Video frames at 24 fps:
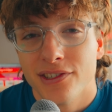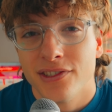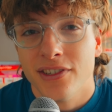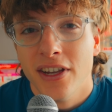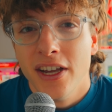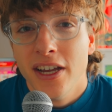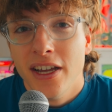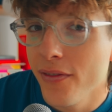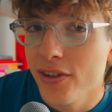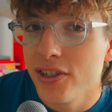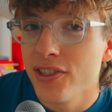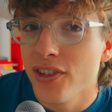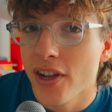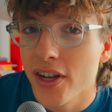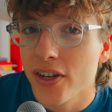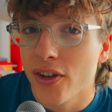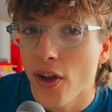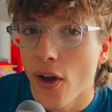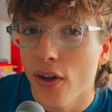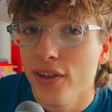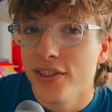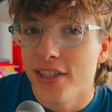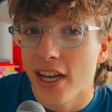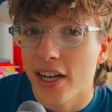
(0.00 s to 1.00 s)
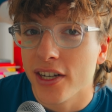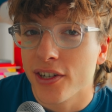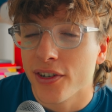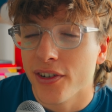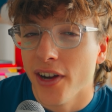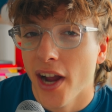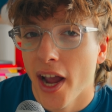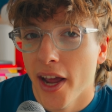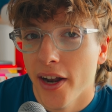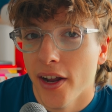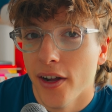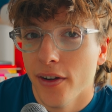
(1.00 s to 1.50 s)
I'm a graphic design content
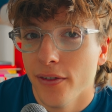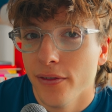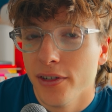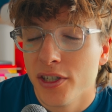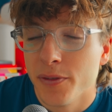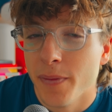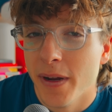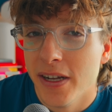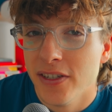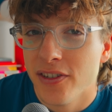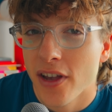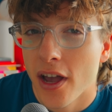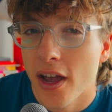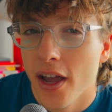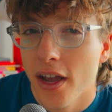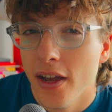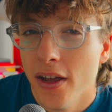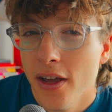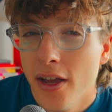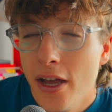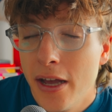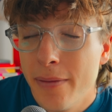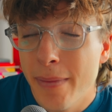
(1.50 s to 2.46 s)
creator, which means I